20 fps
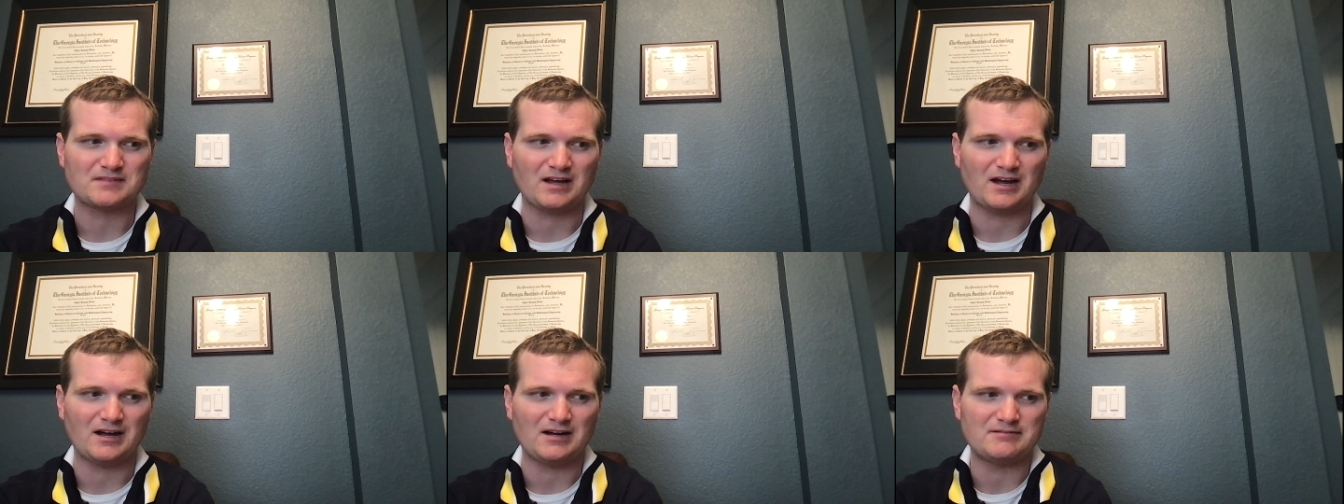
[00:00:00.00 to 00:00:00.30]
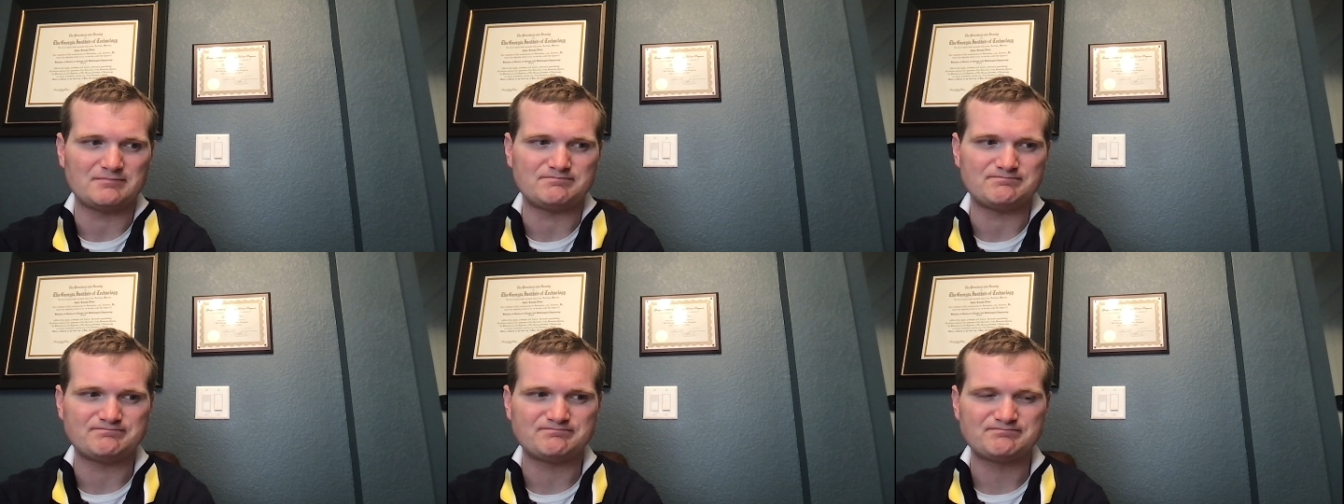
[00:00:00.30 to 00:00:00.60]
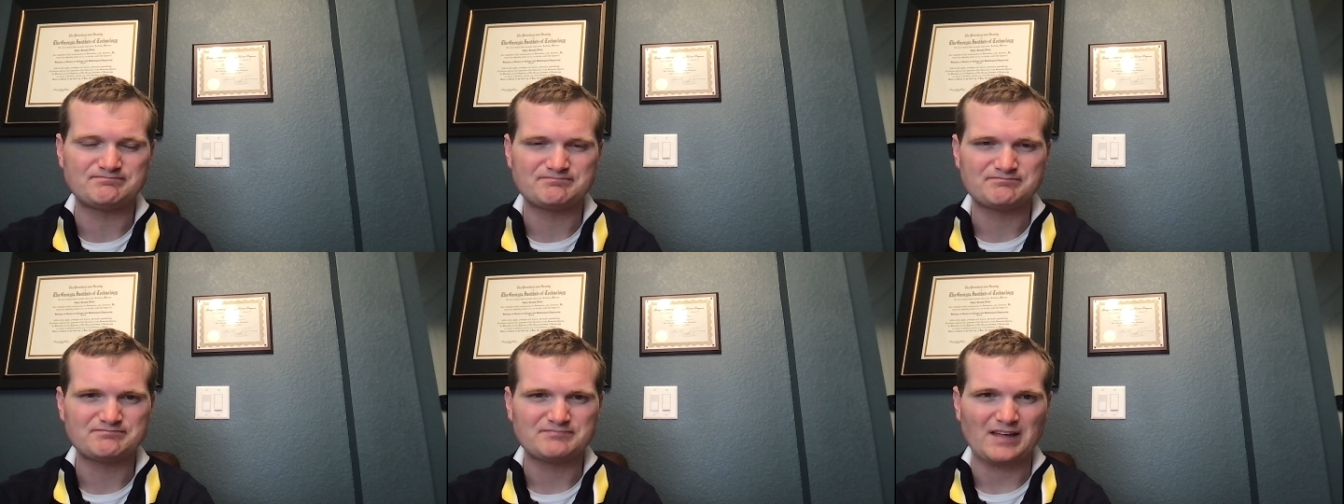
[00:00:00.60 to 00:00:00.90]
Um,
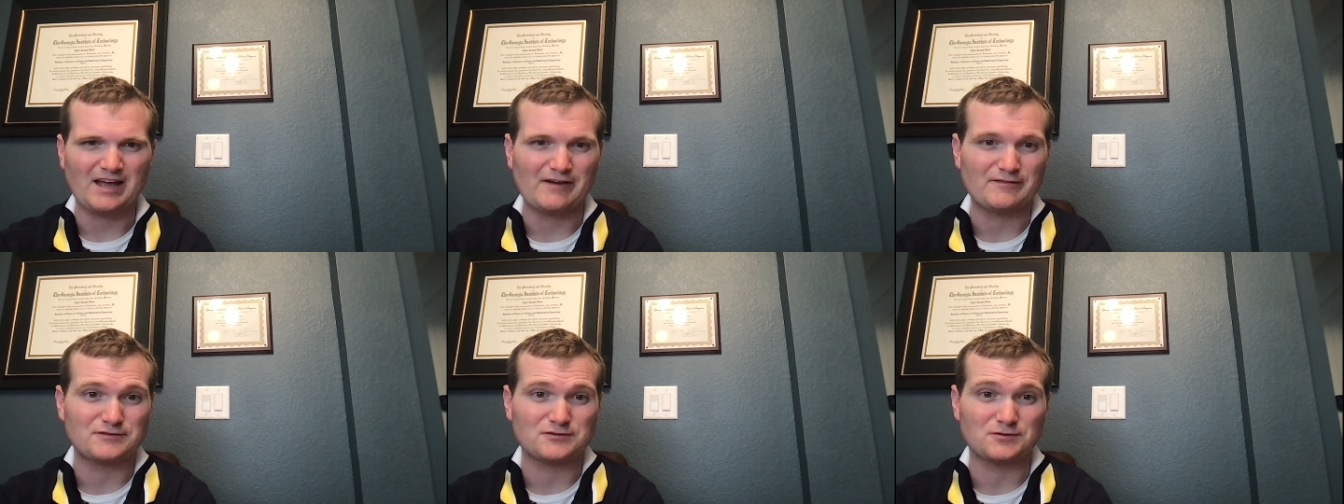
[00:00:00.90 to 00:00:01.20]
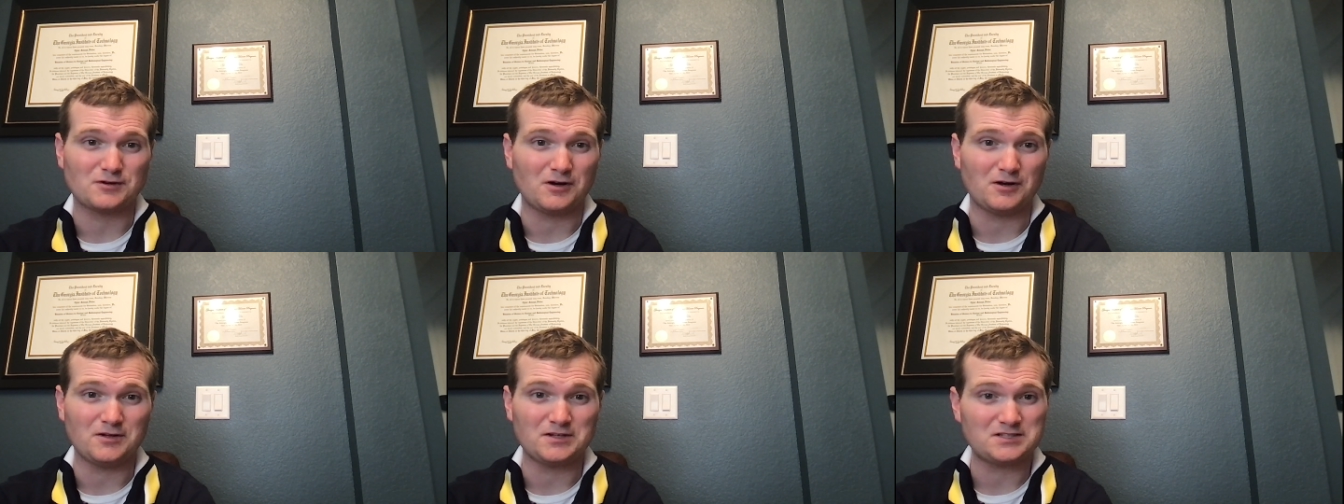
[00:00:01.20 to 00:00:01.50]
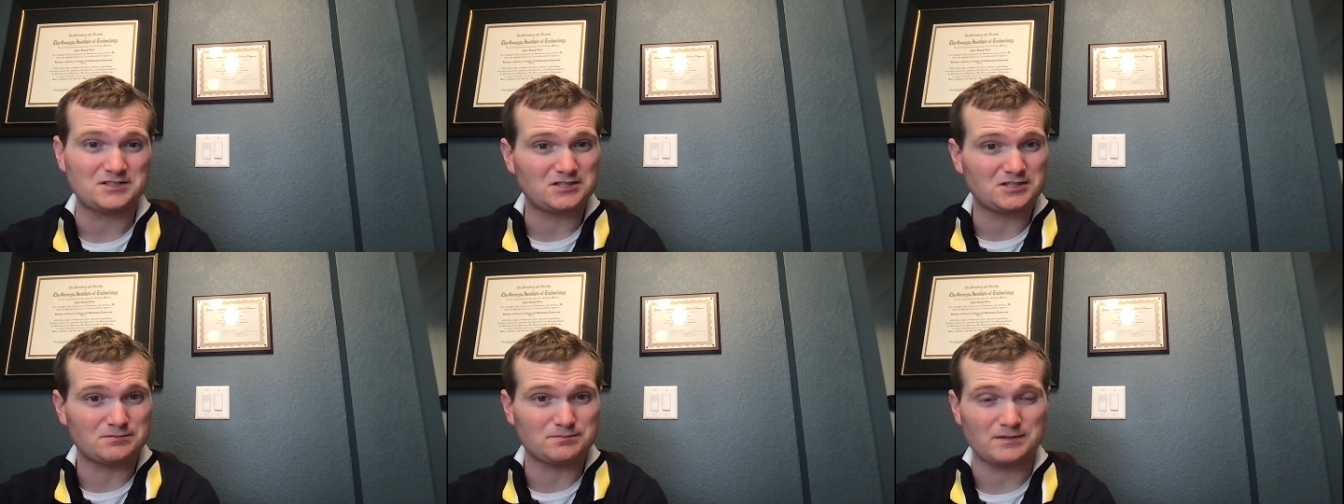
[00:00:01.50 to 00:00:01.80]
after all,
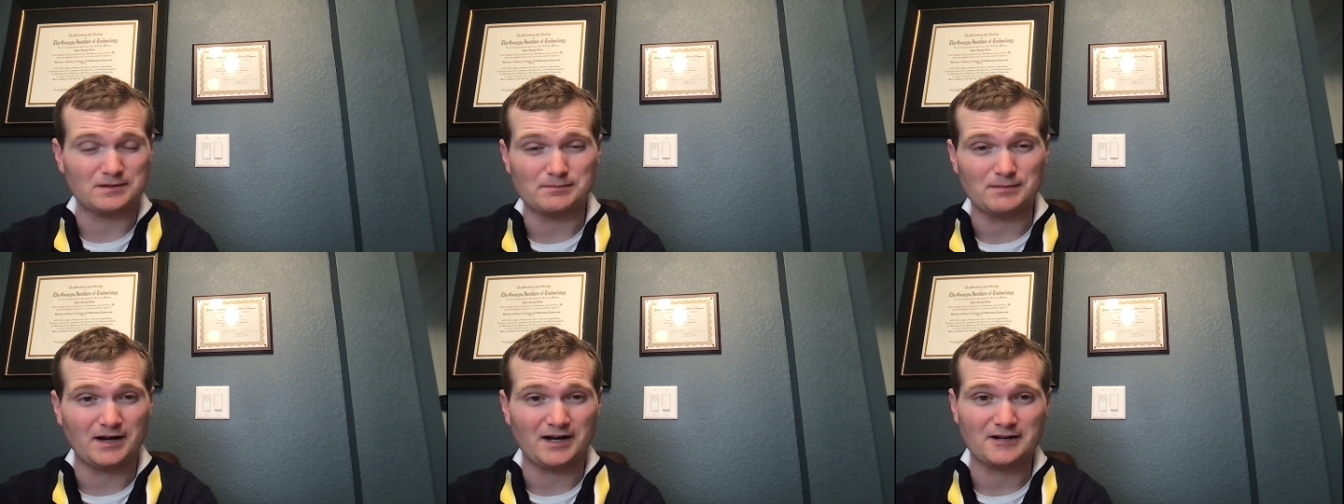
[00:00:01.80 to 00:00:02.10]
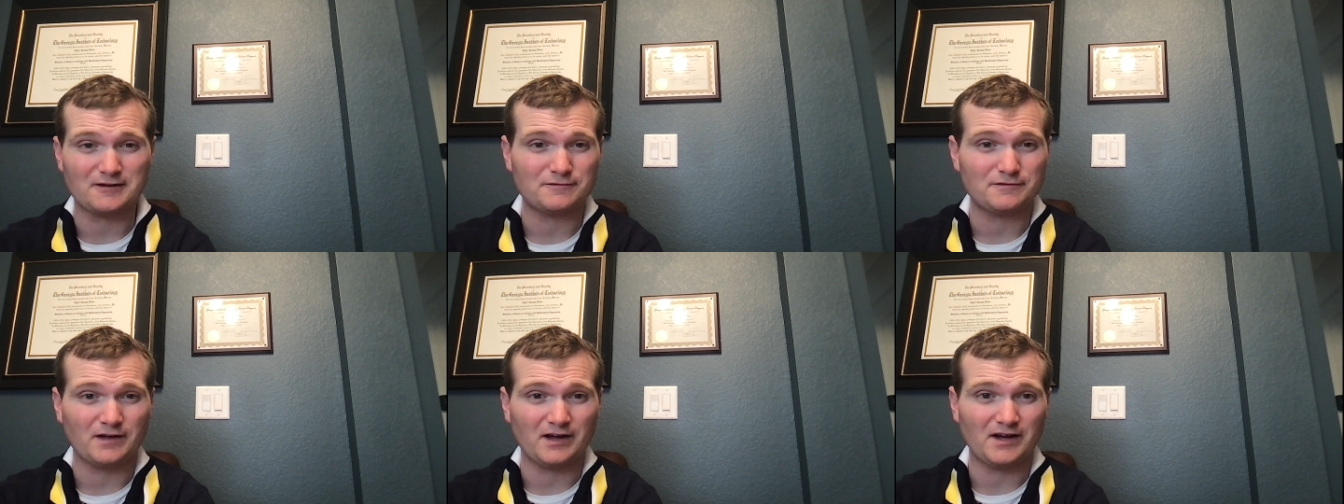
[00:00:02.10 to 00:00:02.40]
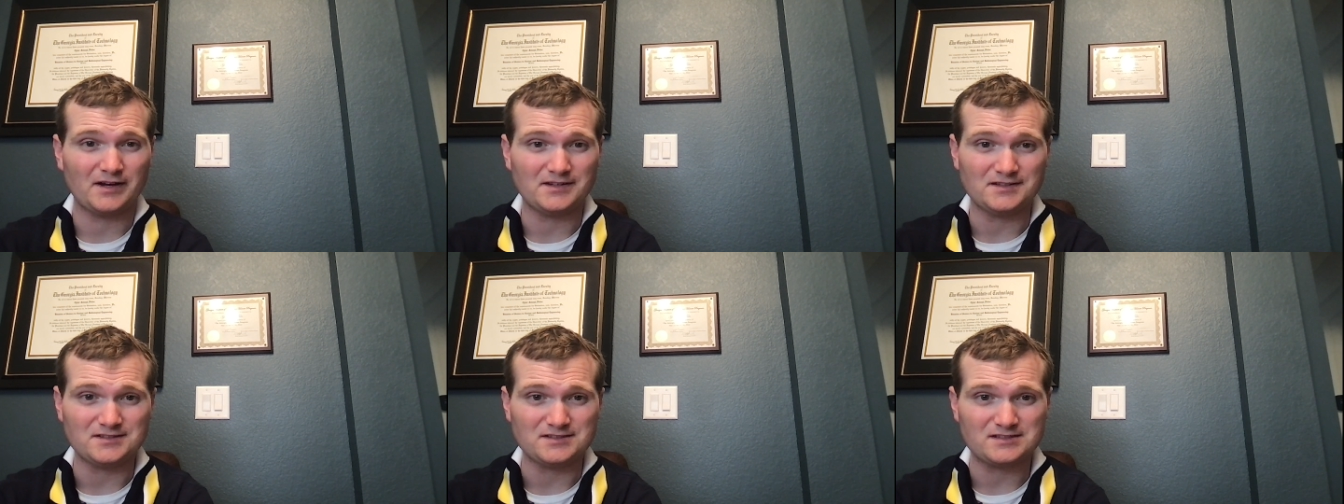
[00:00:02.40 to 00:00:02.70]
it could be
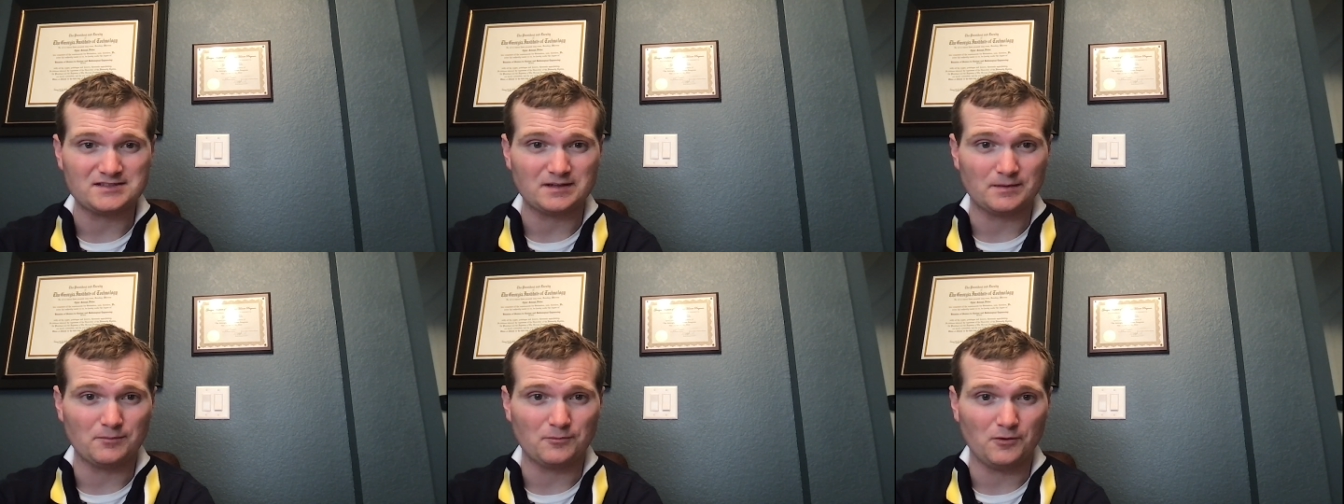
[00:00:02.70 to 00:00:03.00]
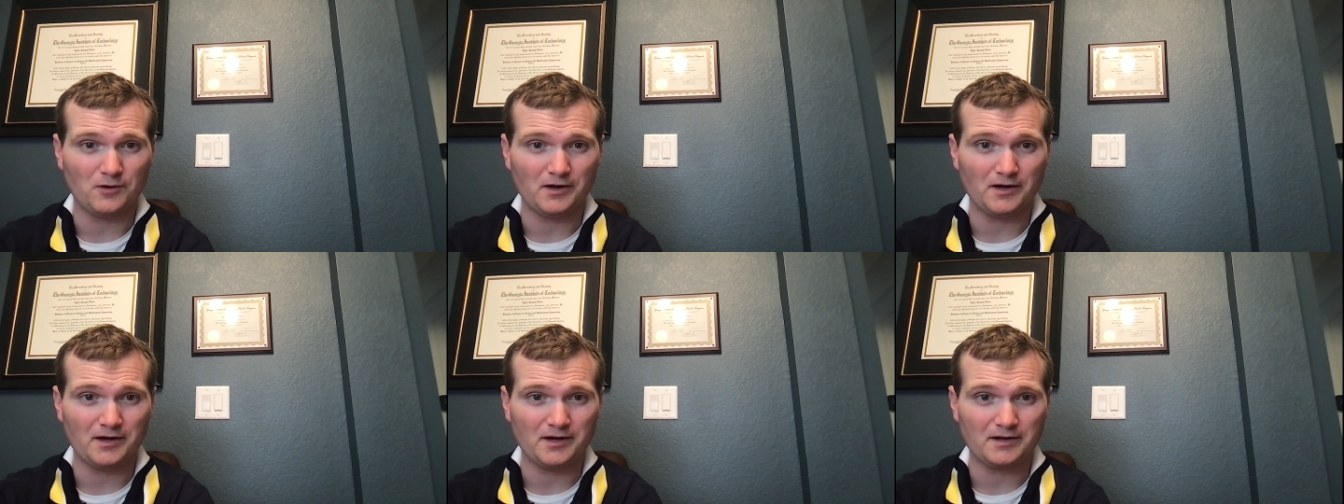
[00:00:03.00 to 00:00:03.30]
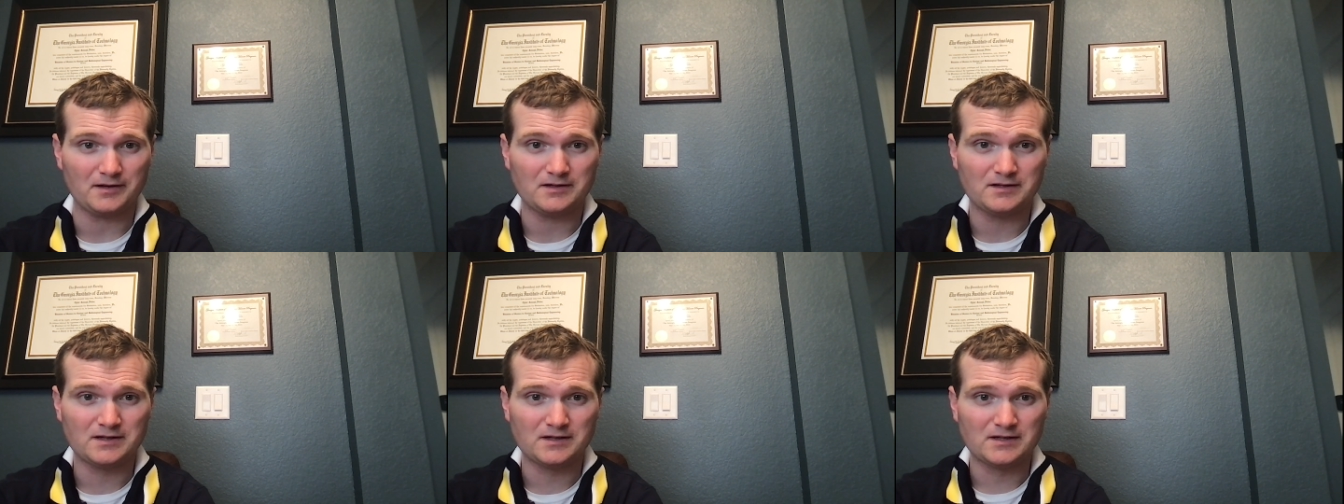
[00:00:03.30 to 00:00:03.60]
modified in some
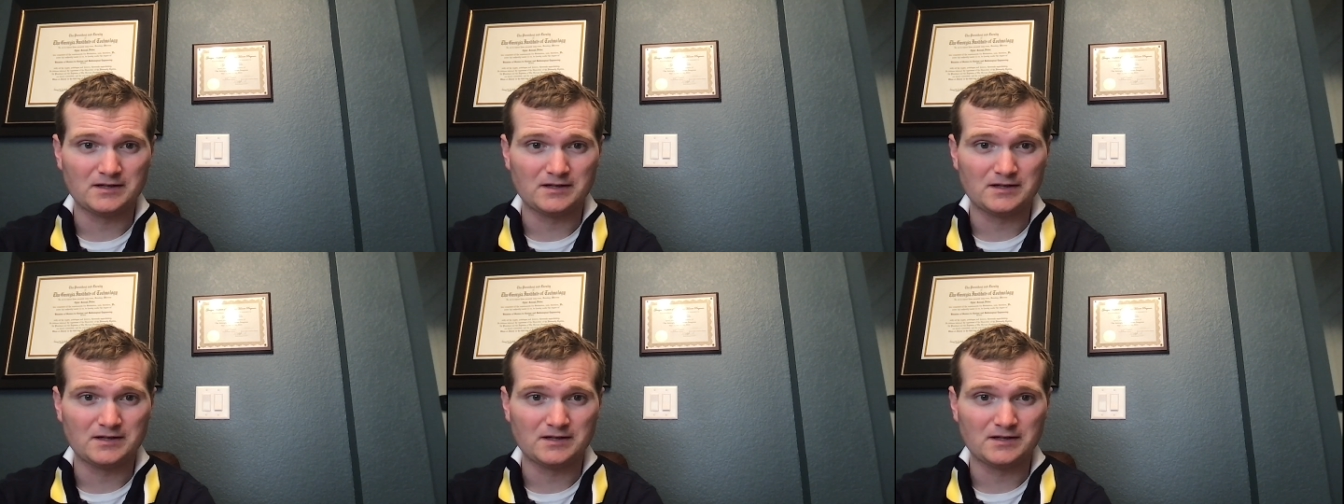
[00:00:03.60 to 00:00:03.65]
way.